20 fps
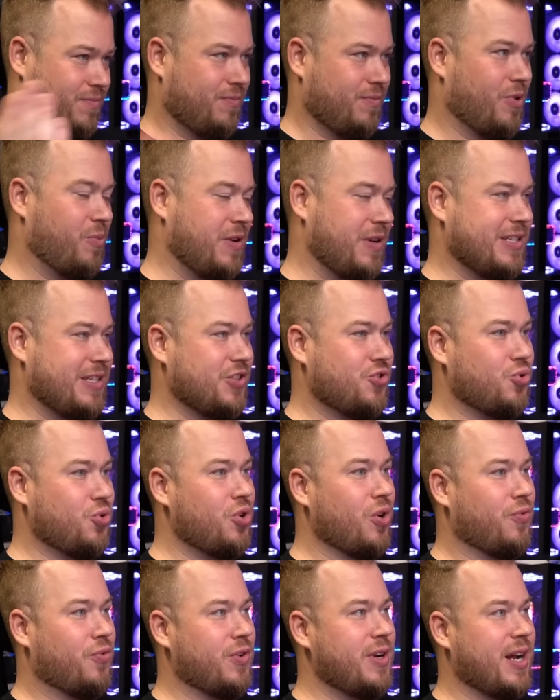obviously,
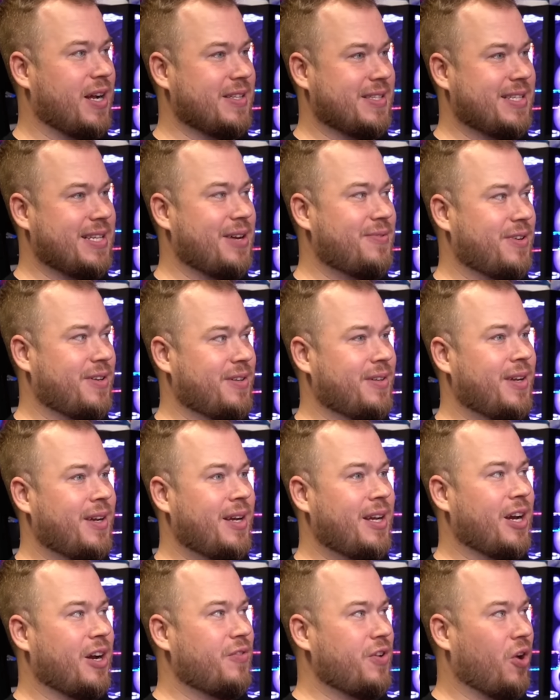Studio three nine seven,
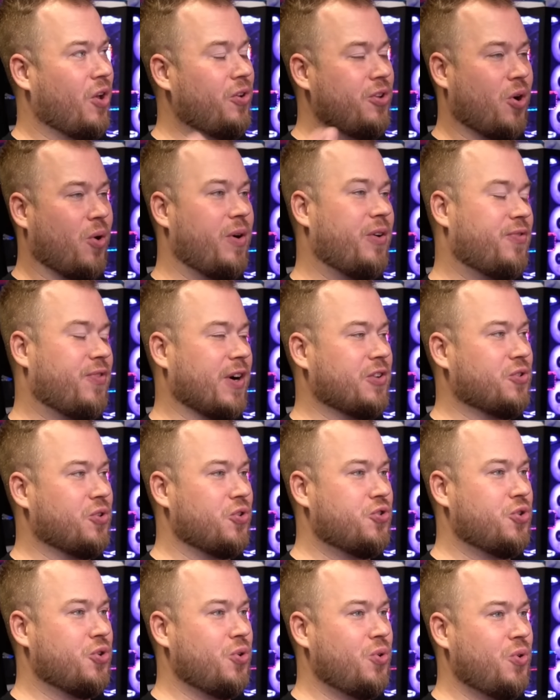we all know R Factor
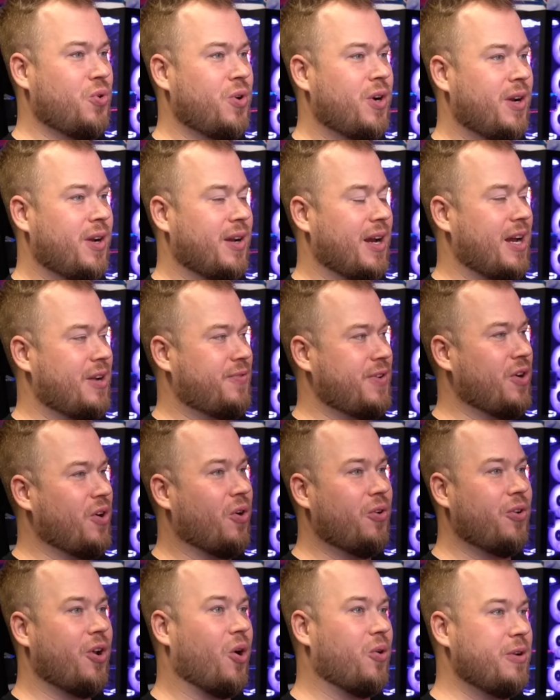two, and we
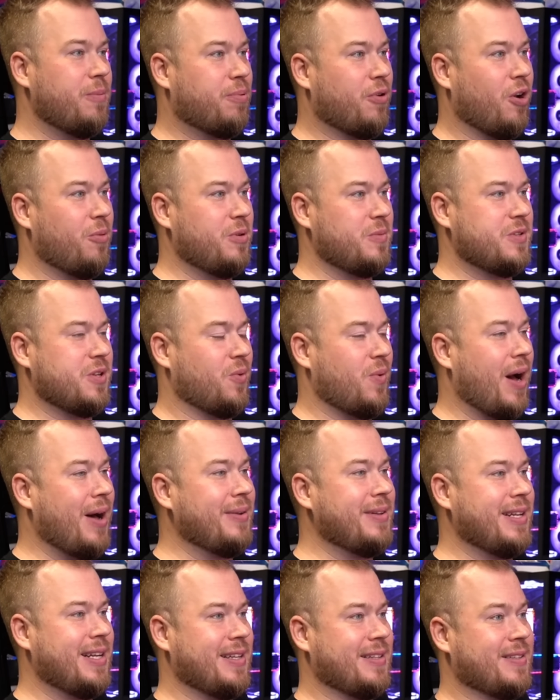all know the problems
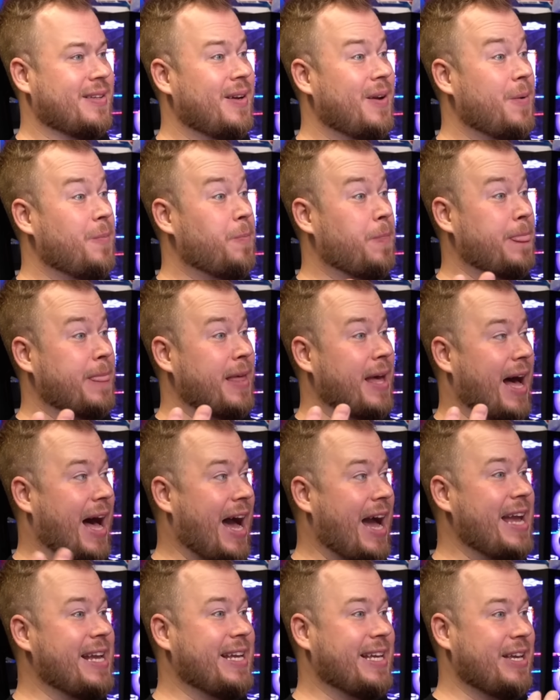around it.
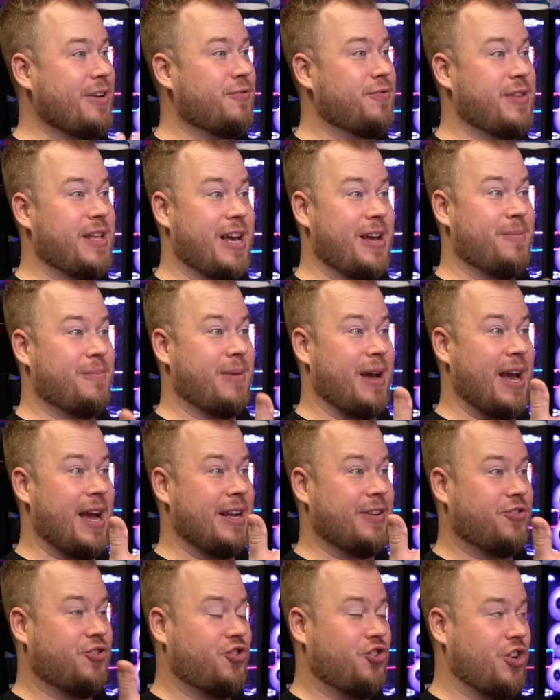I give them a
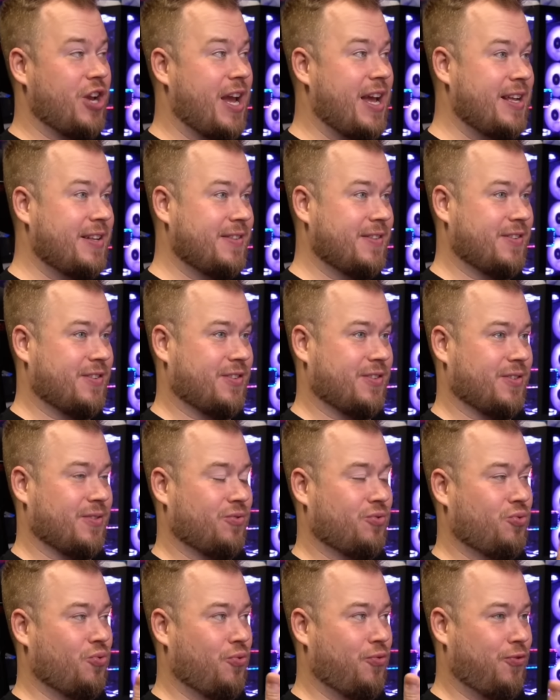chance
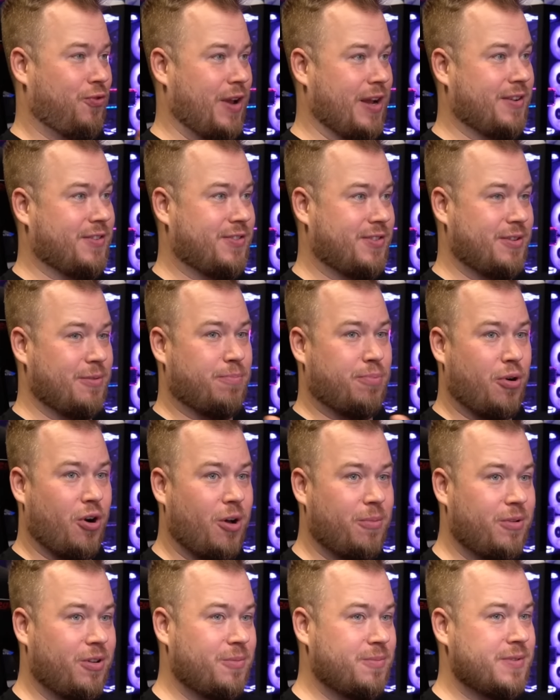to fix the
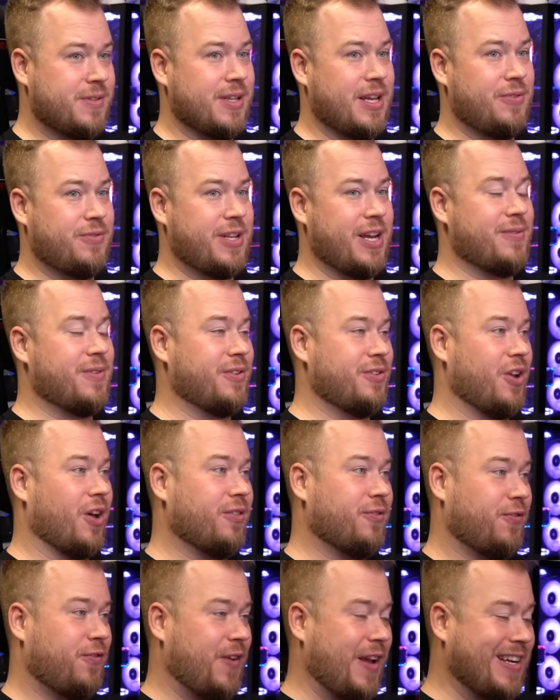problems. If they will
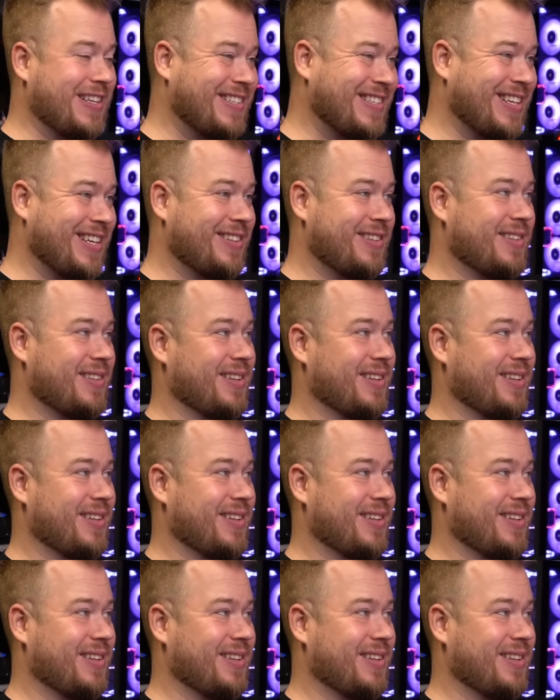not fix it,